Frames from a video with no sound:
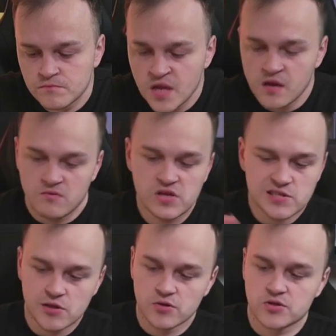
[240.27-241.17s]
This
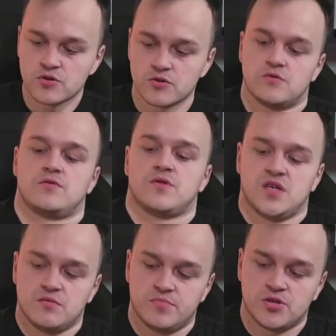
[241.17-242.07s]
looks good.
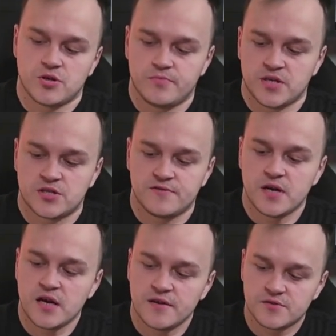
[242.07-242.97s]
Yeah, bishop
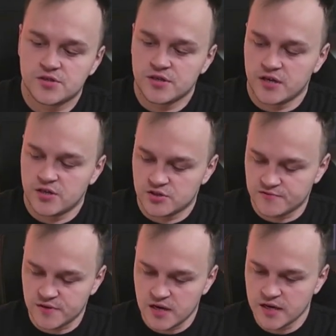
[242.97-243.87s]
h5,
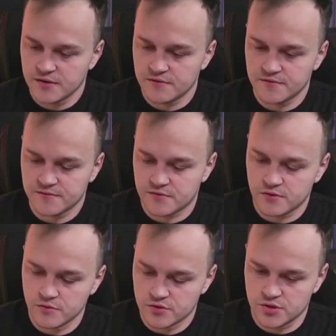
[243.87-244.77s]
gh5,
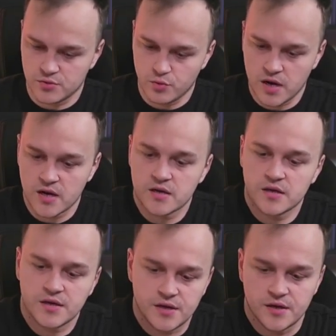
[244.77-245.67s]
rook g1,
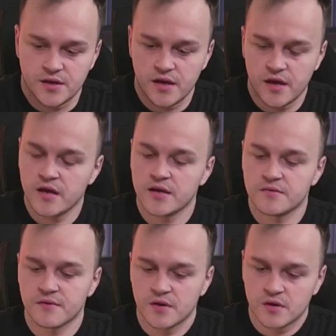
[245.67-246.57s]
king e8.
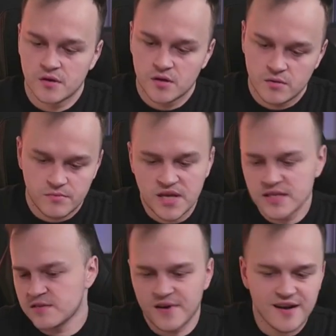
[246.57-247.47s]
Knight
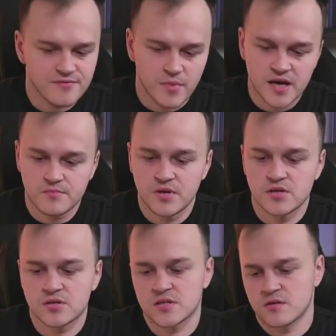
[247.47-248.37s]
c5 might be
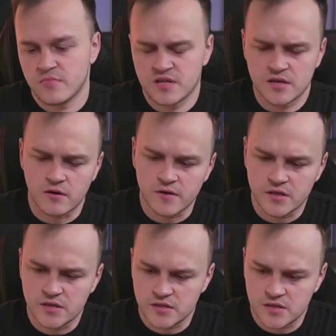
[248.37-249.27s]
interesting, but then queen
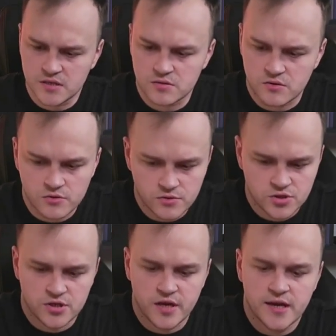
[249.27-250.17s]
d6, so rook
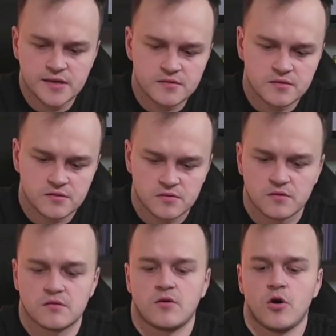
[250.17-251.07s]
g8.
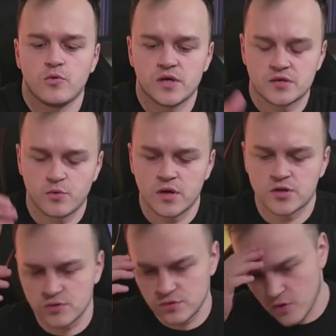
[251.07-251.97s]
Always we
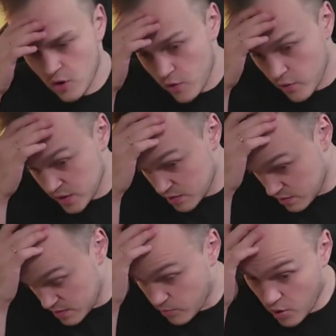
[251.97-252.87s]
should go in
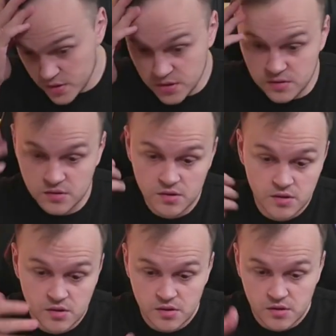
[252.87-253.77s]
the most
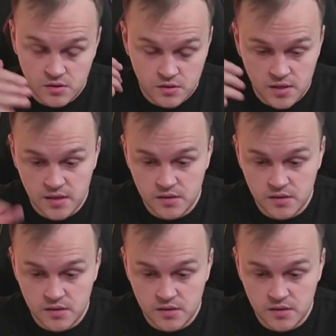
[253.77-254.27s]
like